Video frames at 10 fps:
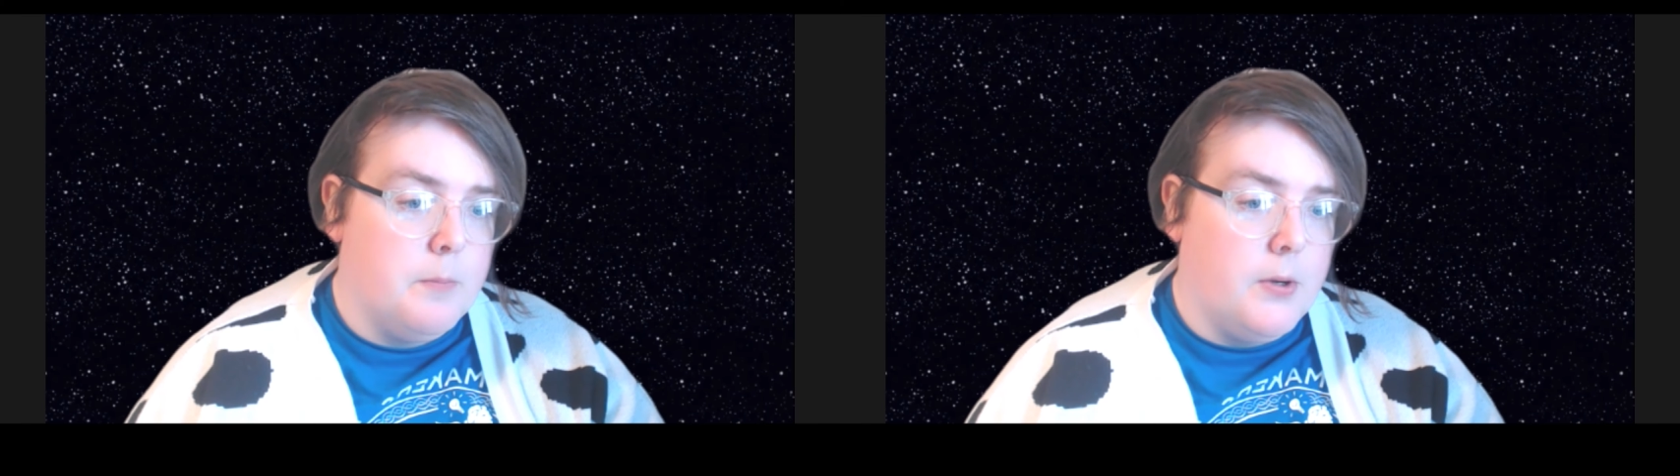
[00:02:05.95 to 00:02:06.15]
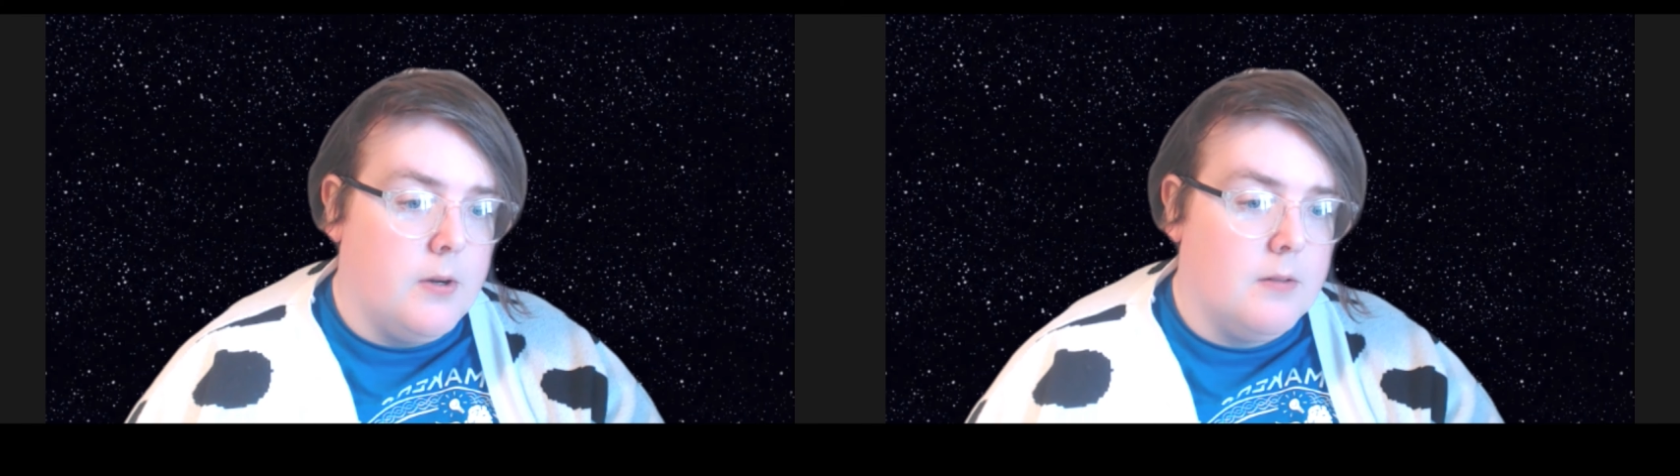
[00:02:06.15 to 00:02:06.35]

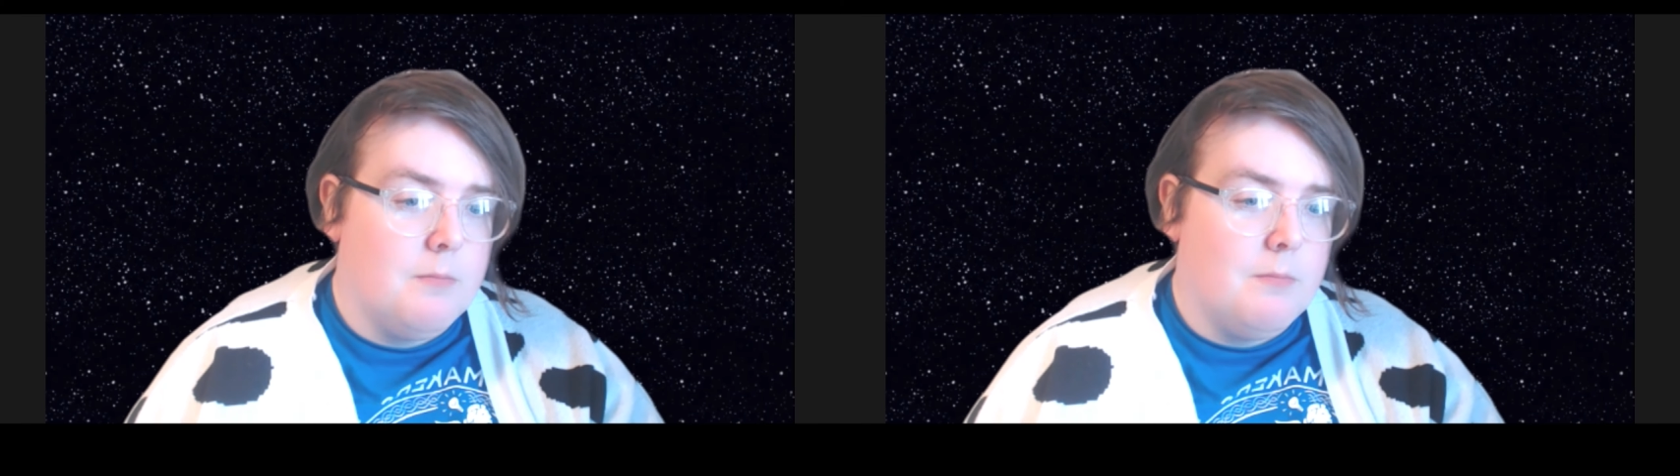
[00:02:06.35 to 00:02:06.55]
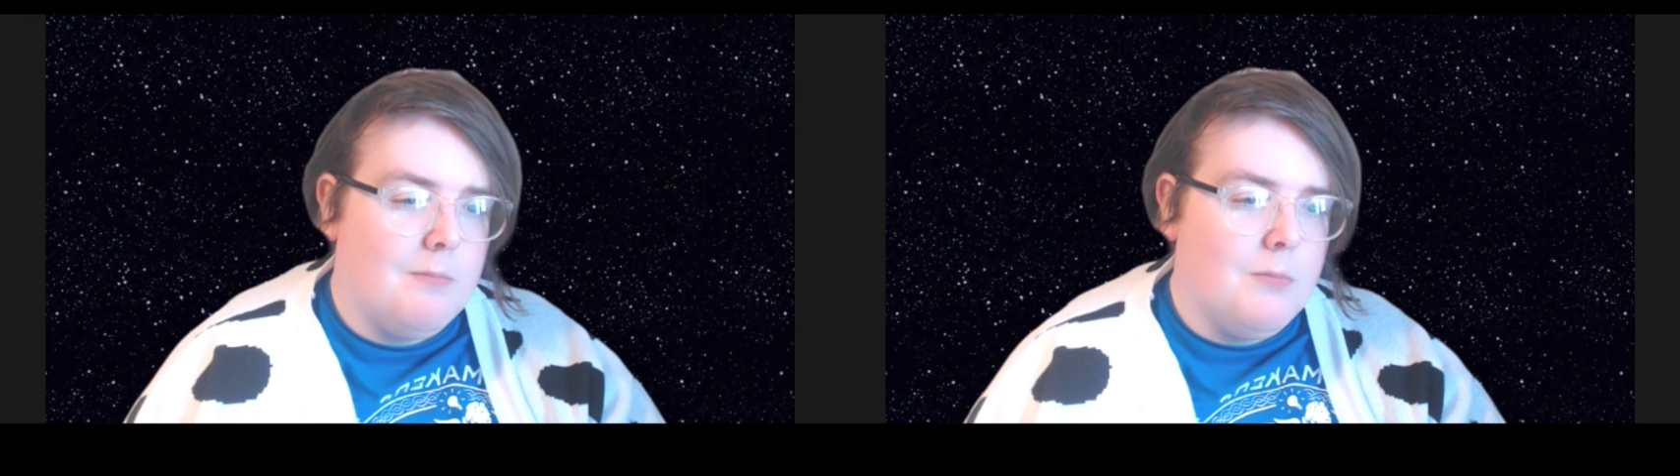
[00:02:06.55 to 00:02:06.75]
but
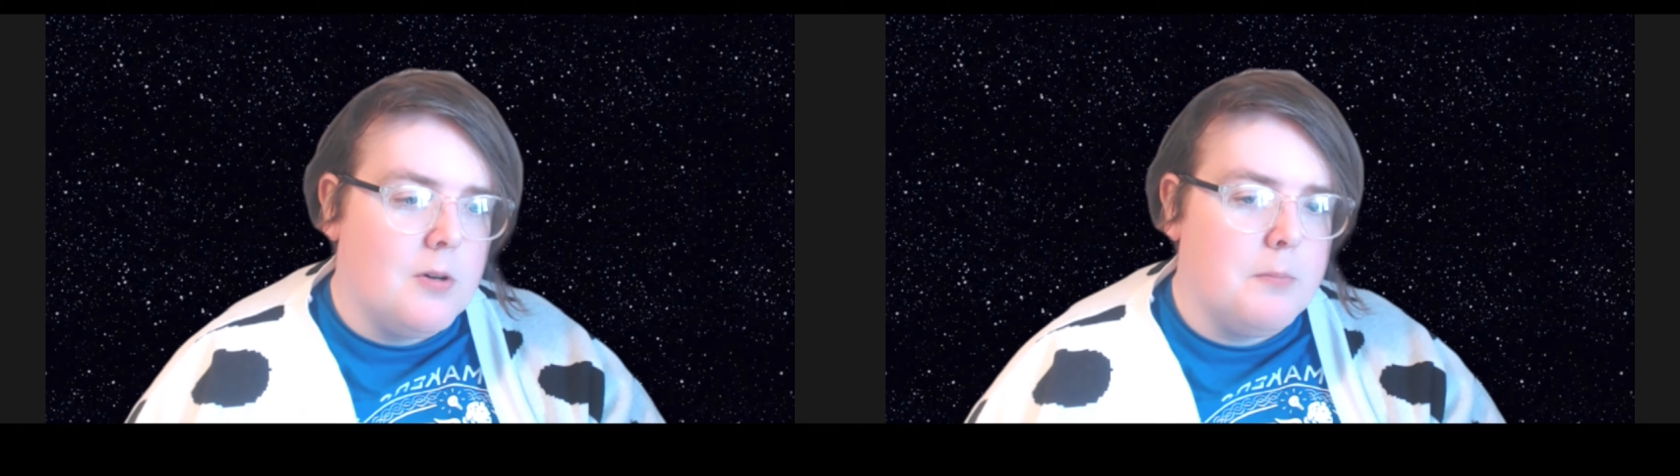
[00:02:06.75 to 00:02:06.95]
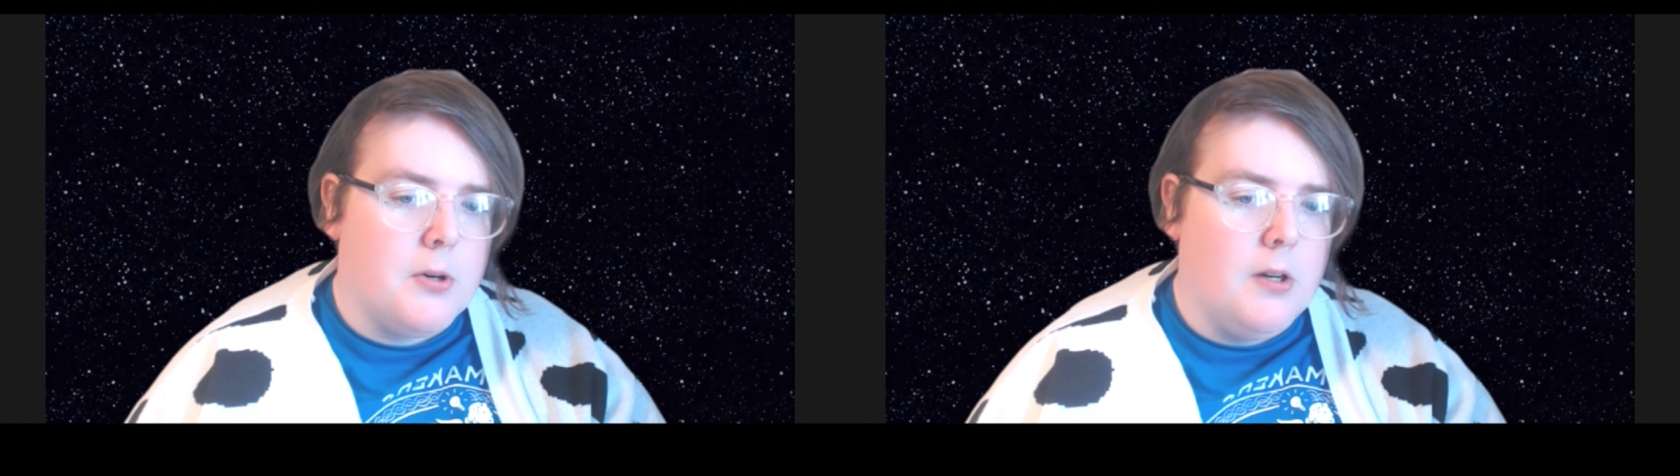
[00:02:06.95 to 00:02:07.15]

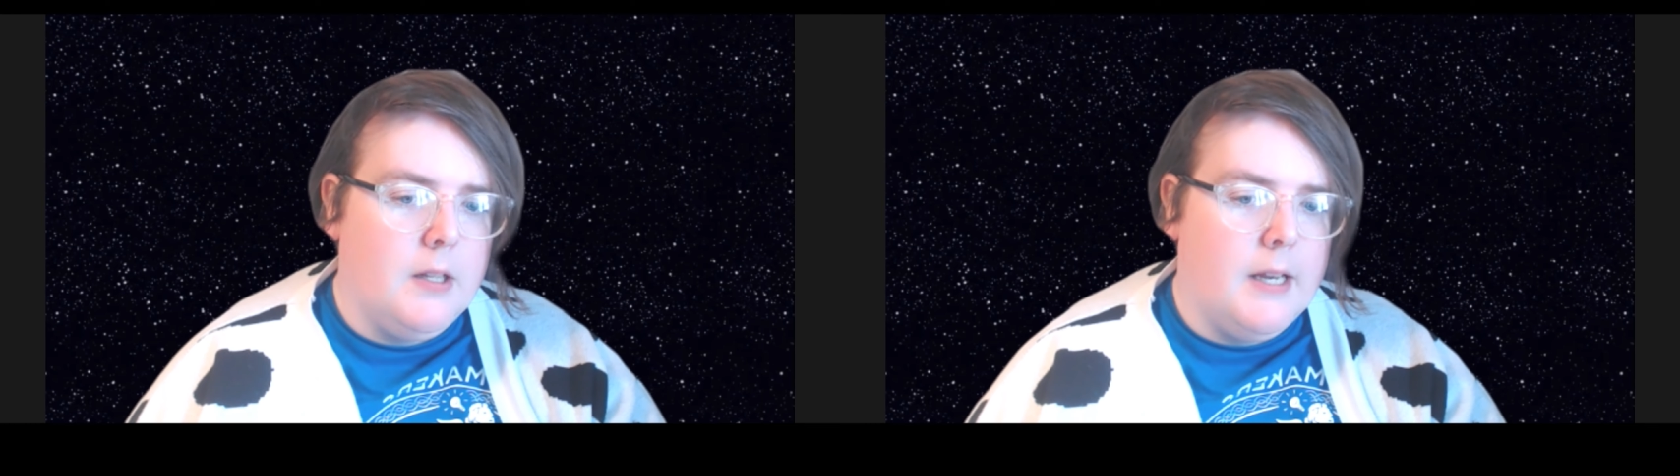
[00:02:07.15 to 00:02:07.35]
more importantly,